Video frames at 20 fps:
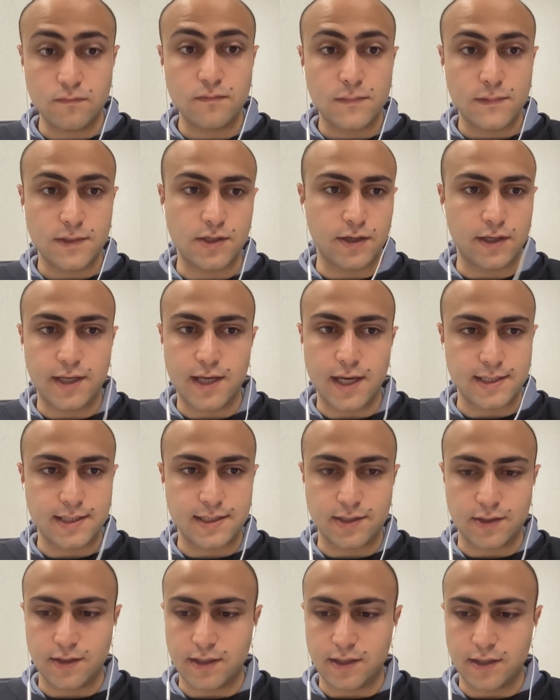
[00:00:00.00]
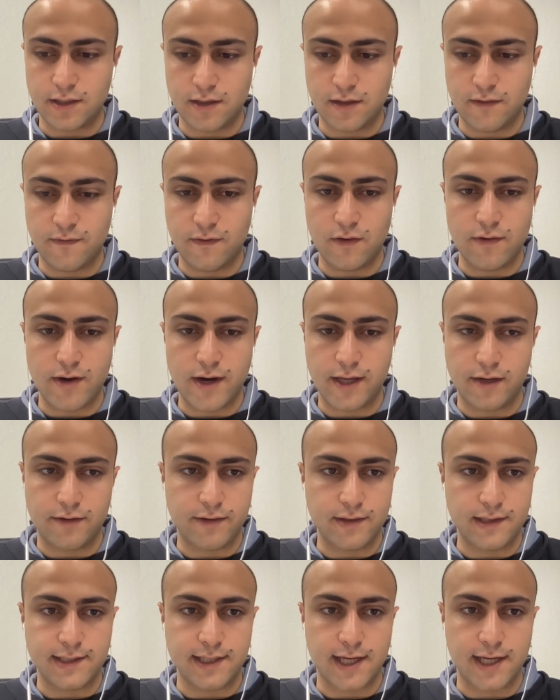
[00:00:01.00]
So yes, so if you're running a
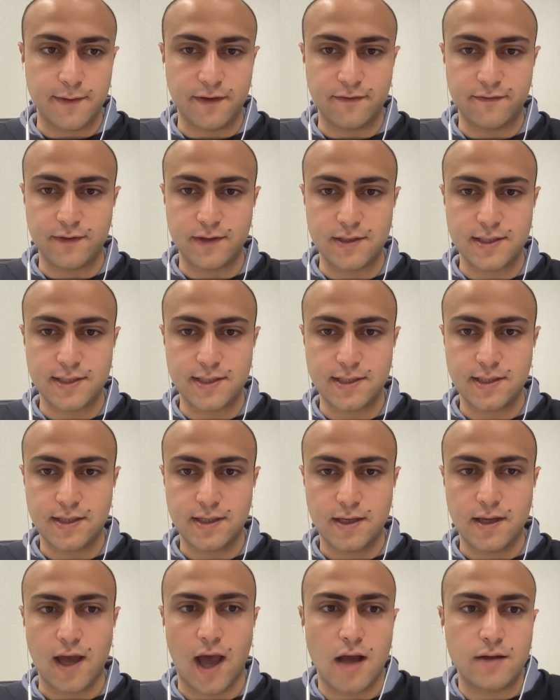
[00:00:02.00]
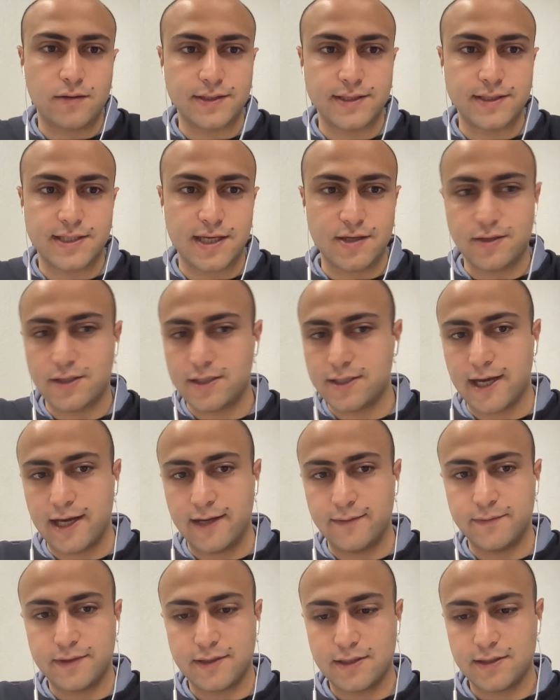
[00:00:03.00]
real-time inference, I wouldn't say you need
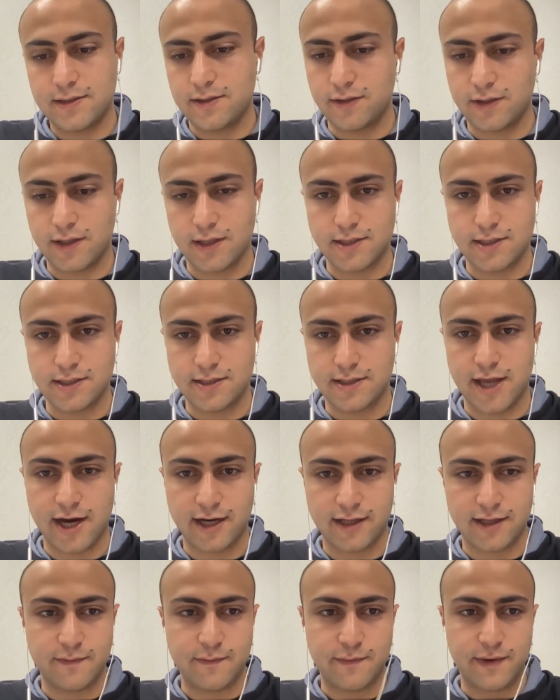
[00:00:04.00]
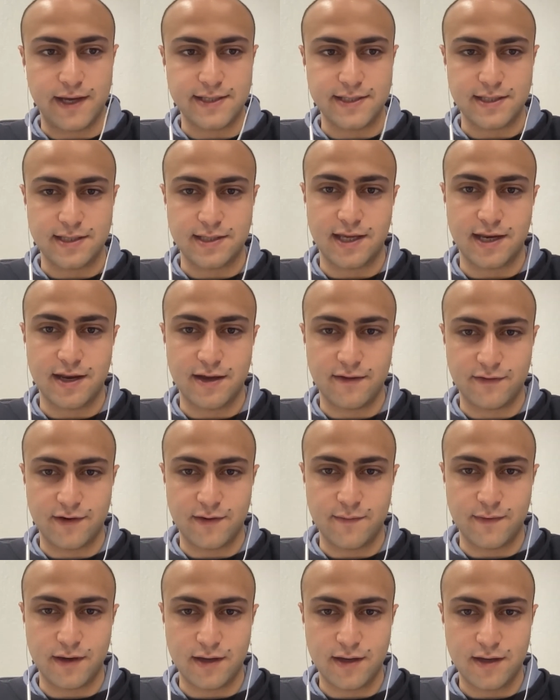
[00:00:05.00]
Hub. You can just directly pass the data
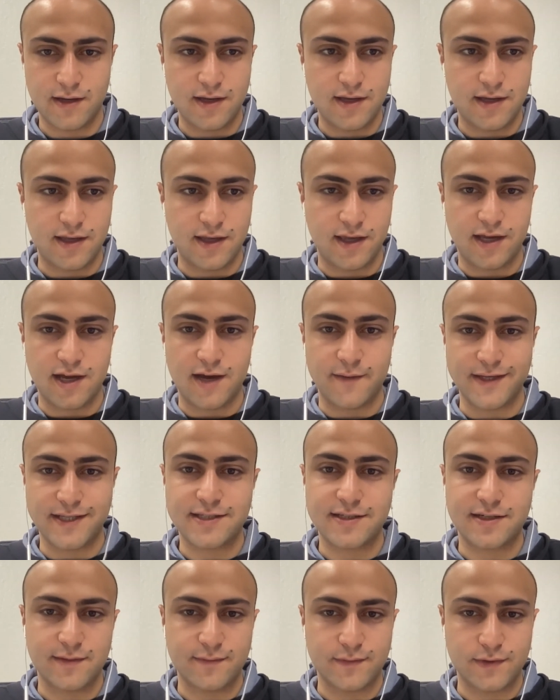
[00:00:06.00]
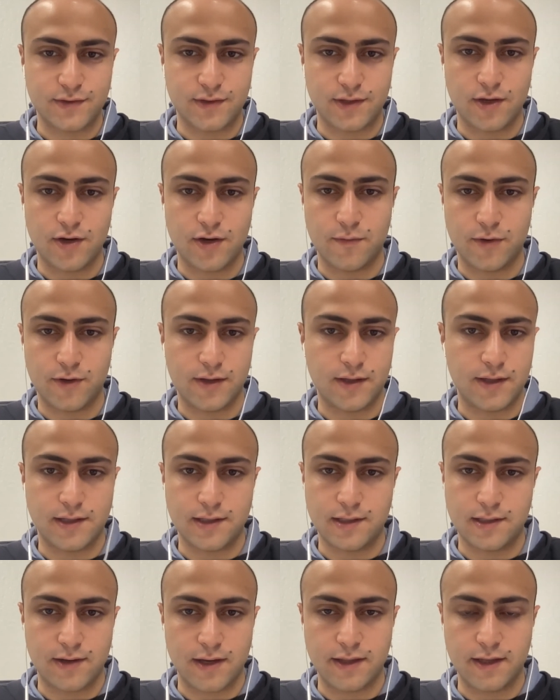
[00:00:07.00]
from an incoming stream to your model
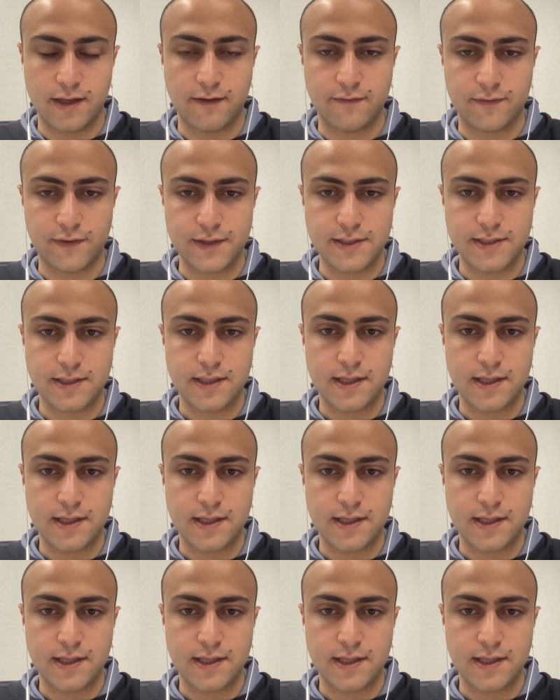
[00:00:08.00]
and run the inference.